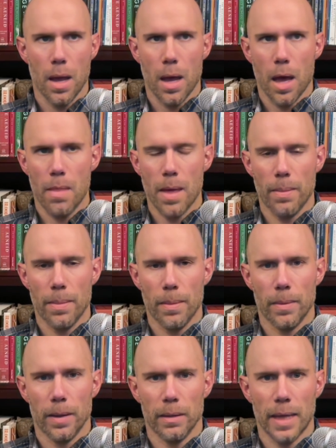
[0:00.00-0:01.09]
And then
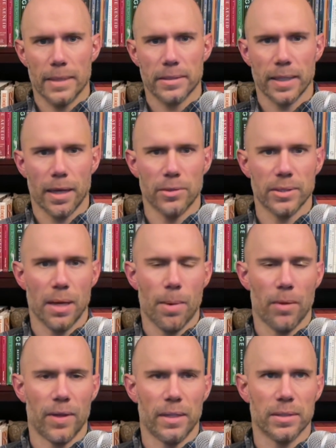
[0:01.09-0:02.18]
the last thing I'll say
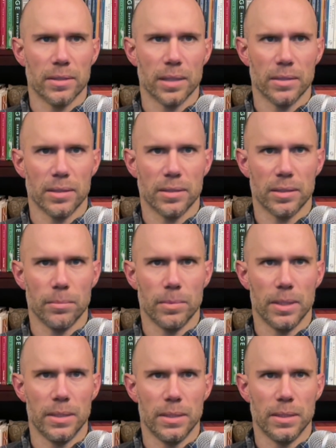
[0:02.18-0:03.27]
about the existing system
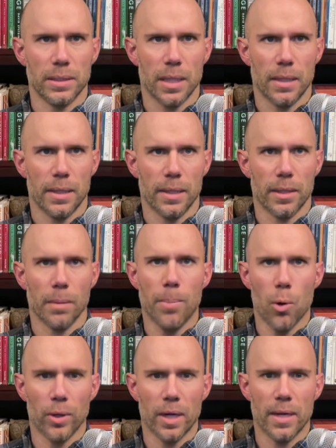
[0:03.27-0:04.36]
is the
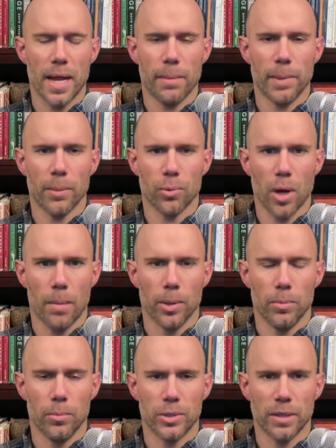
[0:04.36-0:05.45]
component naming
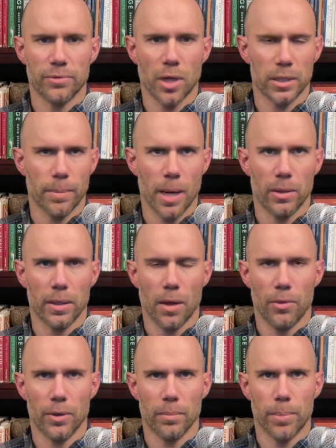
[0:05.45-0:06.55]
problem, which I've talked about in
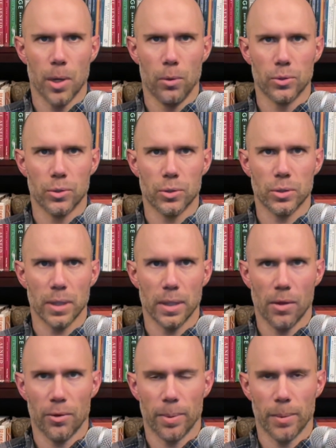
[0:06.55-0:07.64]
other posts and
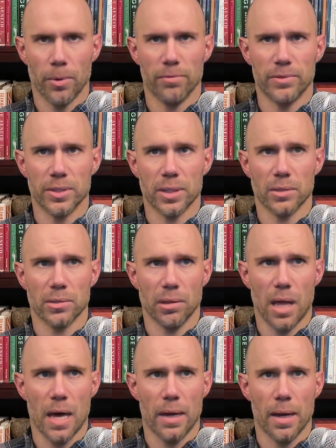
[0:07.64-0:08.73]
other people have discussed a
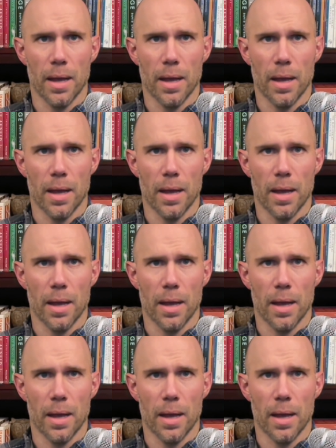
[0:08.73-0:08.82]
lot,